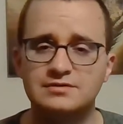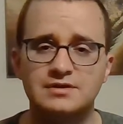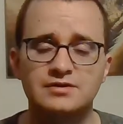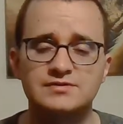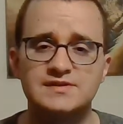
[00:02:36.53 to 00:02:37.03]

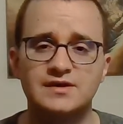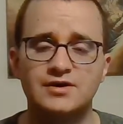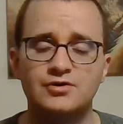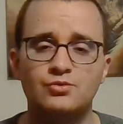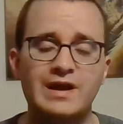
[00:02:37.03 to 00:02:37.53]
go to
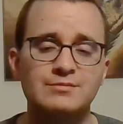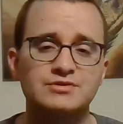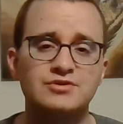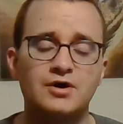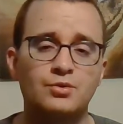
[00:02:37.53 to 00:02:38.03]

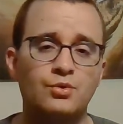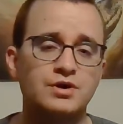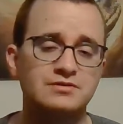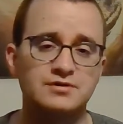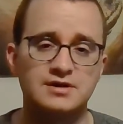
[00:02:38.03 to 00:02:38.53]
rhema.org
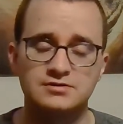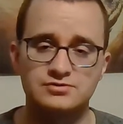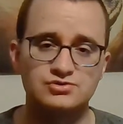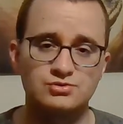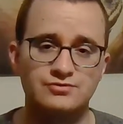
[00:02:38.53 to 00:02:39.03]
and look in the
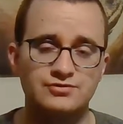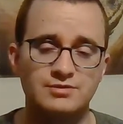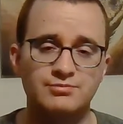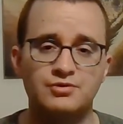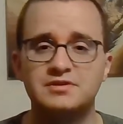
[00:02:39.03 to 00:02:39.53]
resource for the
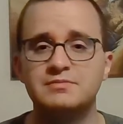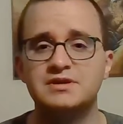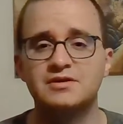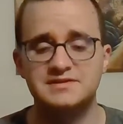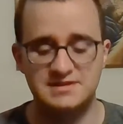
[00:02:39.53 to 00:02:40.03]
book, The
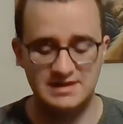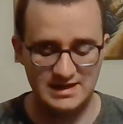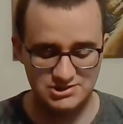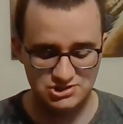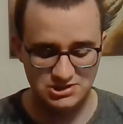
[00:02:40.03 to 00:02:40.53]
Midas
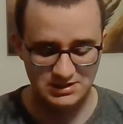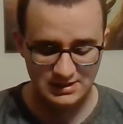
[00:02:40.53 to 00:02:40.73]
Touch.